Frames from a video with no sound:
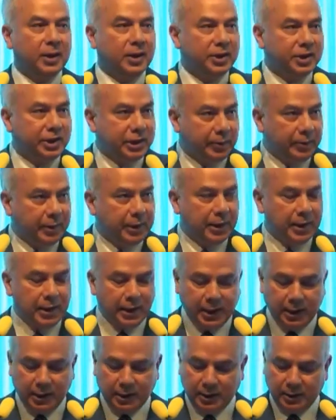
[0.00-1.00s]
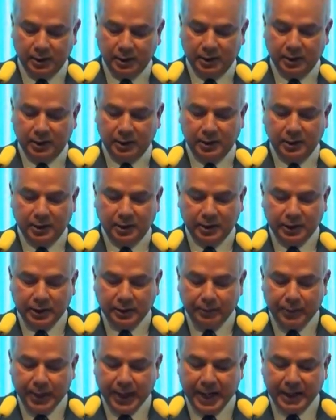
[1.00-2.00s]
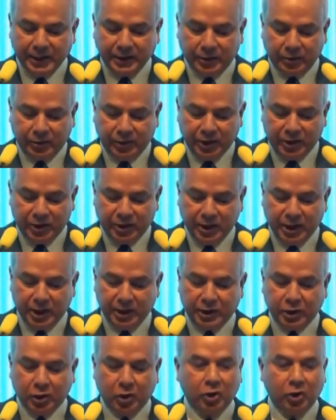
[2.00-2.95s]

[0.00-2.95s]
Similarly, the bank's research